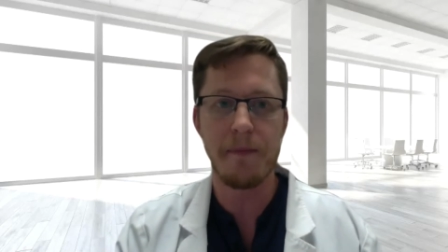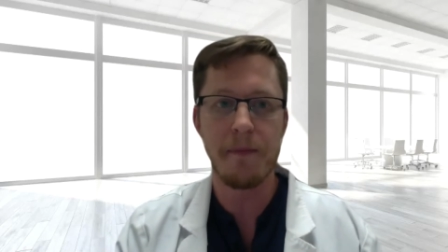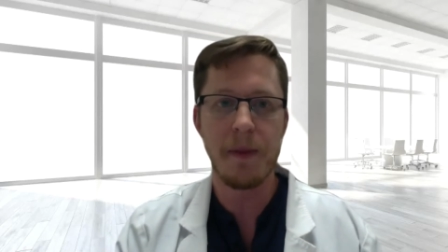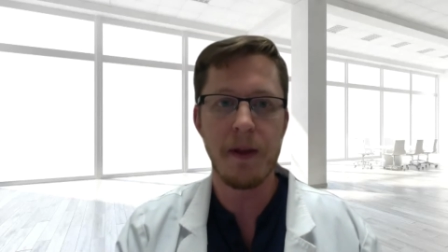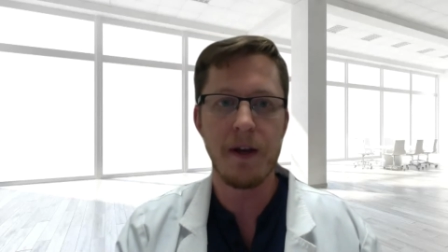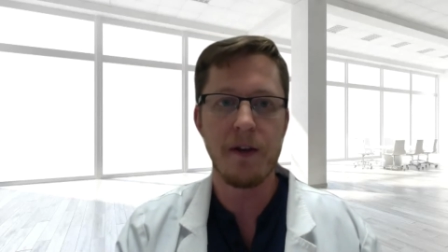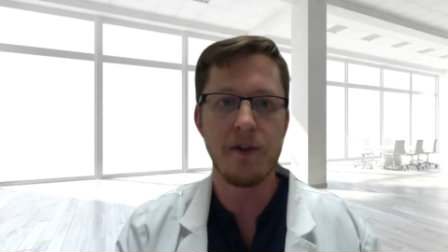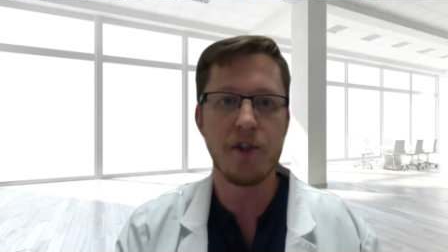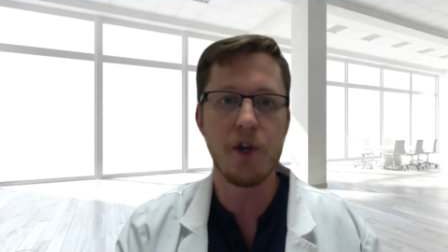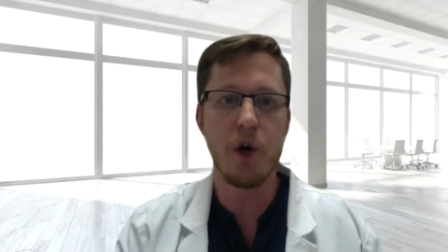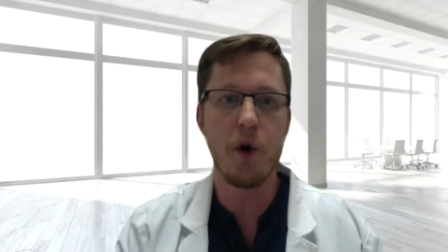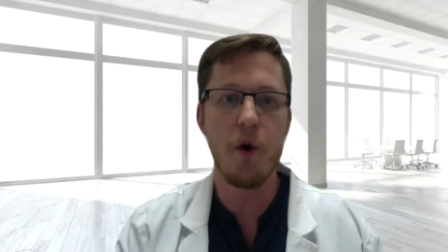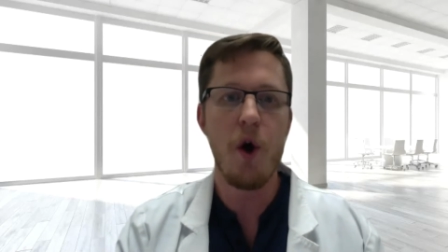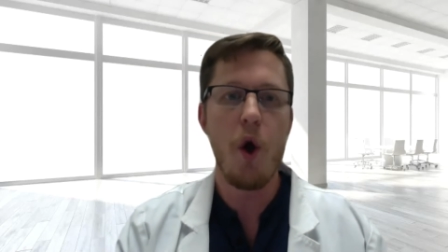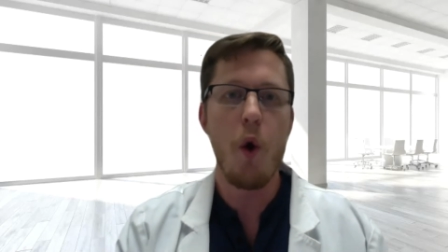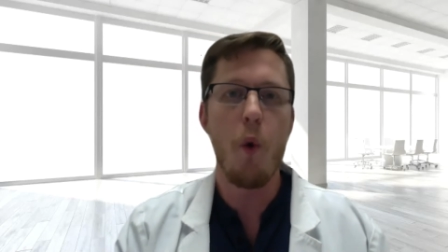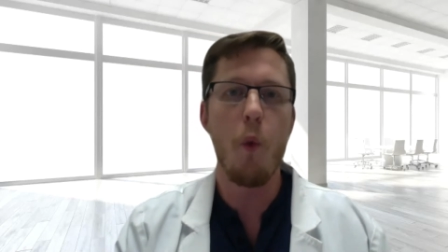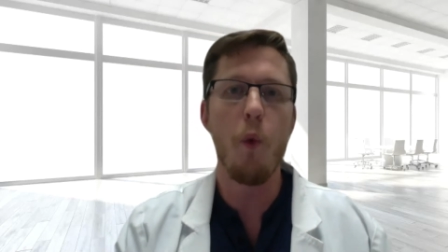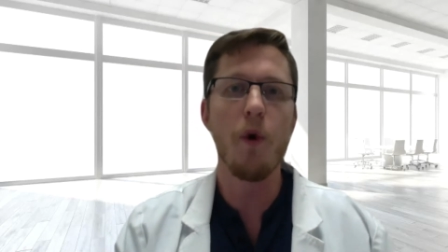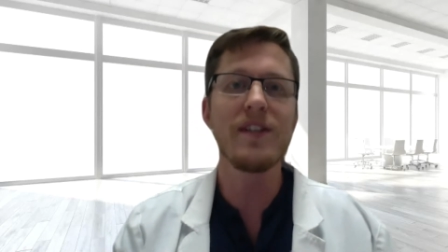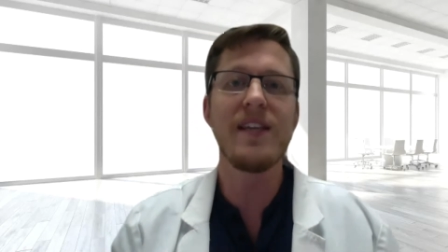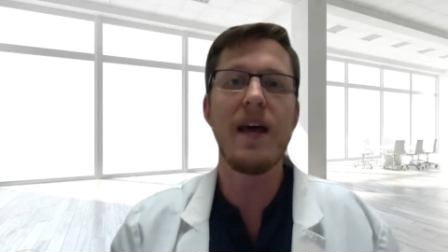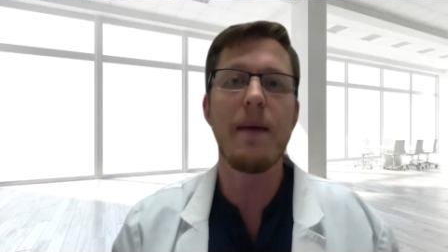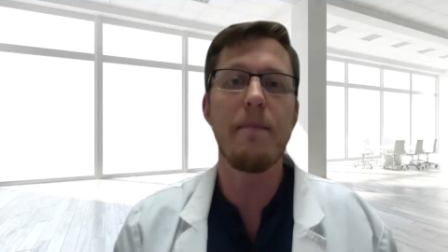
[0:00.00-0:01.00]
So
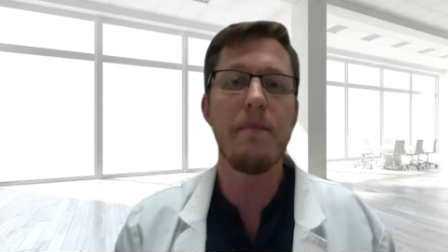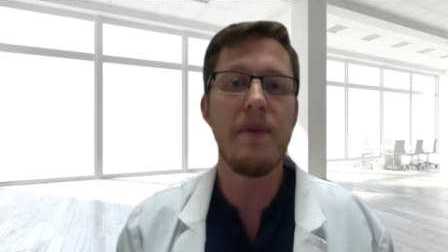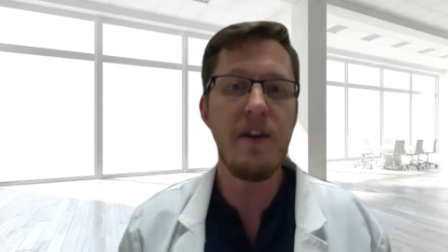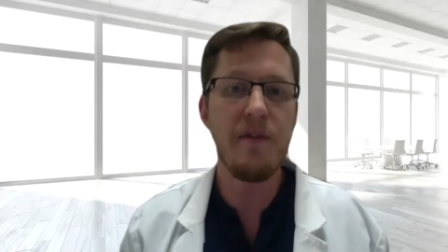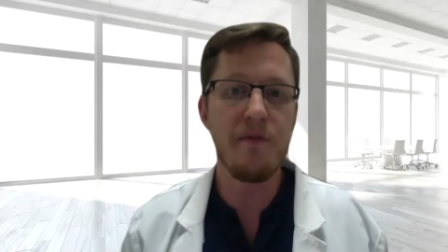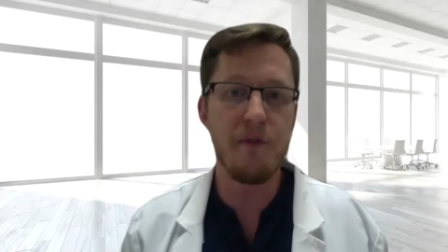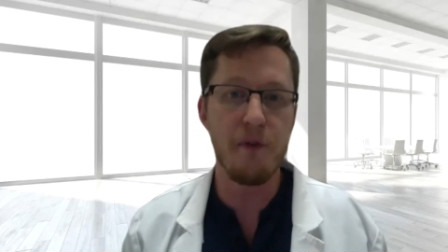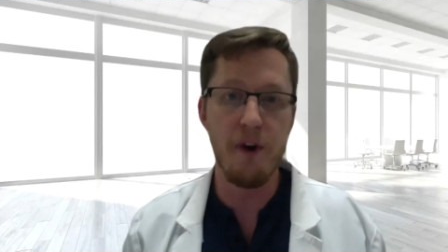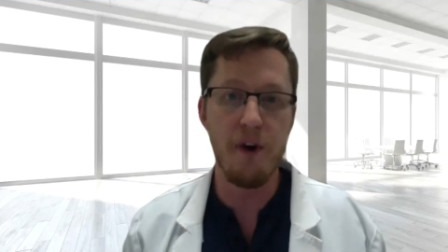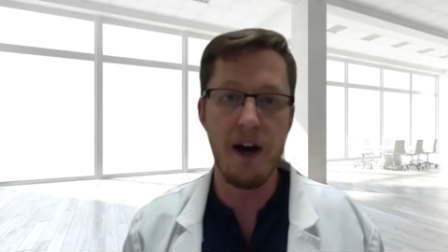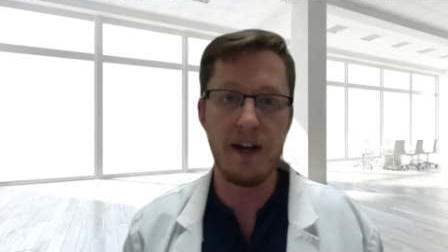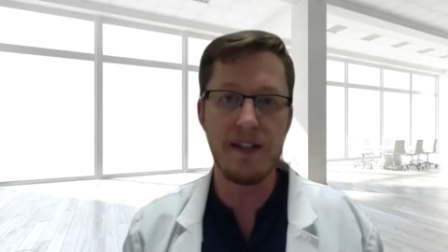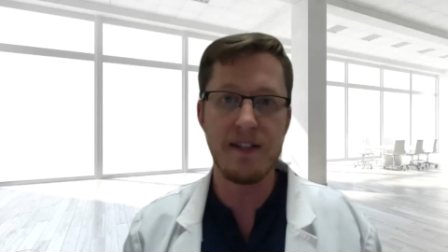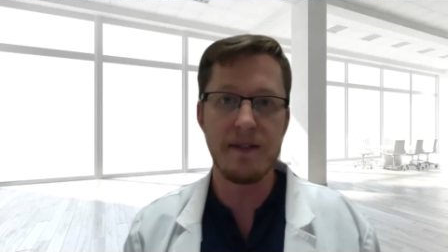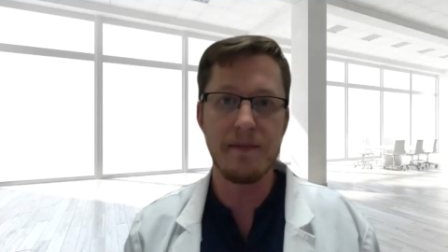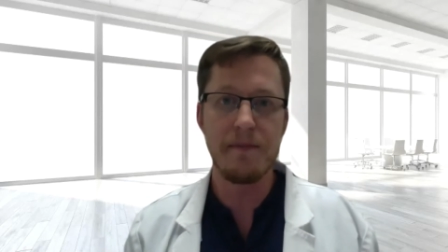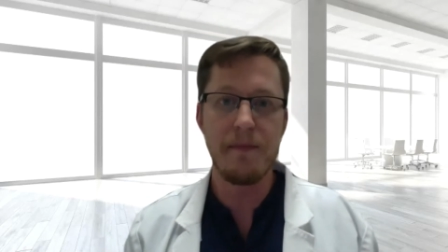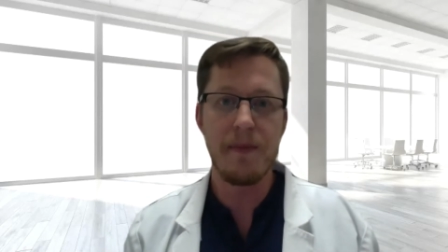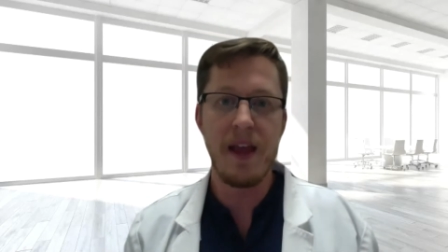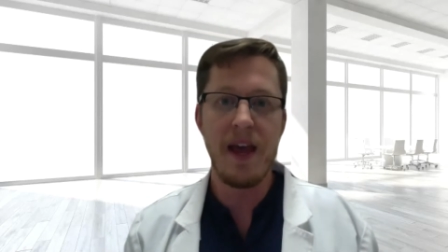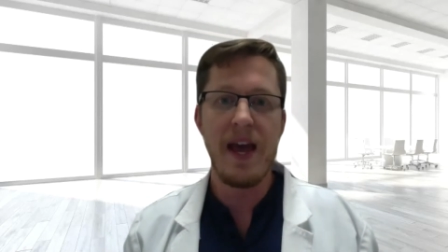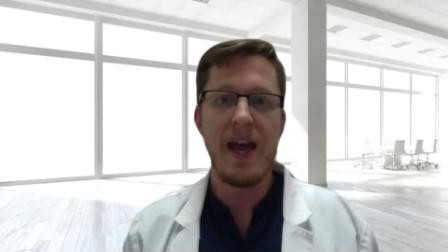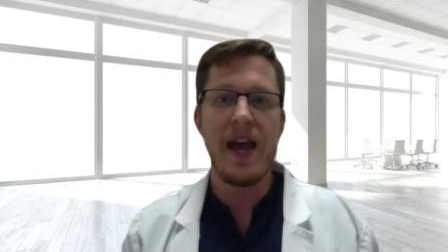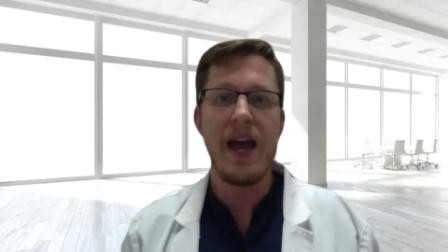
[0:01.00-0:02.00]
what does that mean for us?
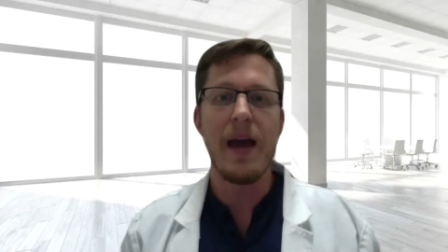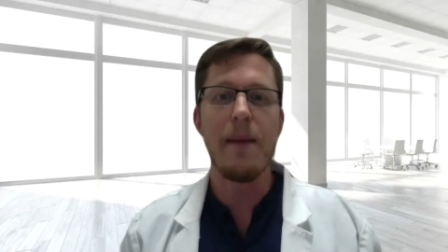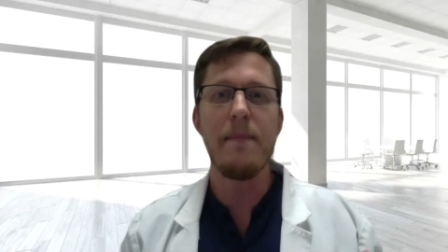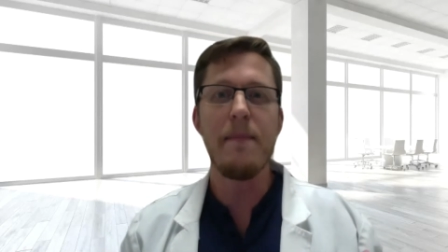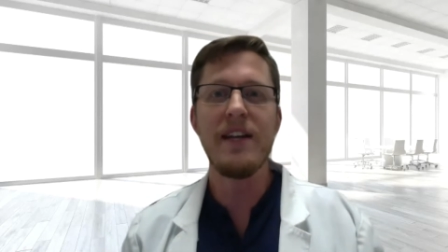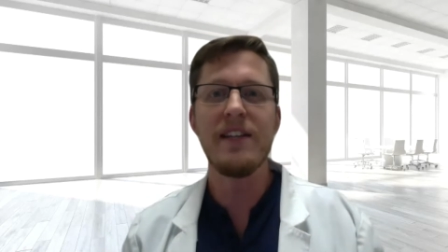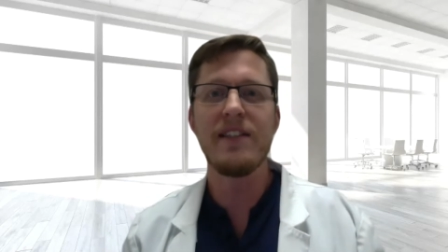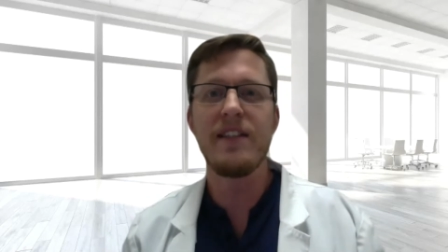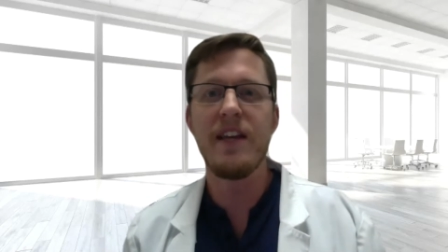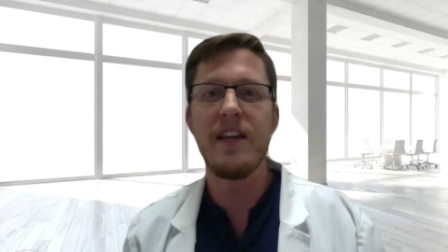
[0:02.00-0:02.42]
It means